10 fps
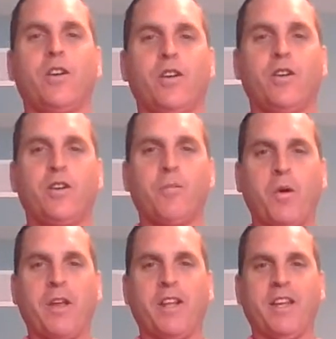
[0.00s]
Good
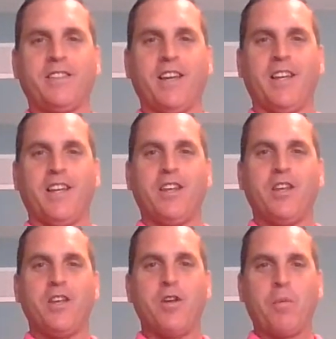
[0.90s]
morning, LinkedIn.
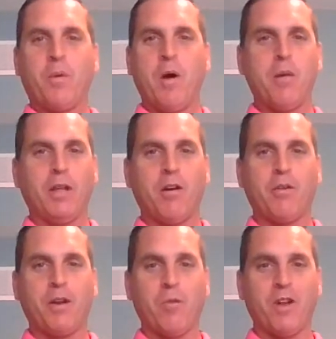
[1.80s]
You're probably
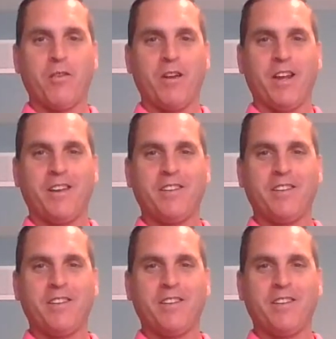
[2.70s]
already wondering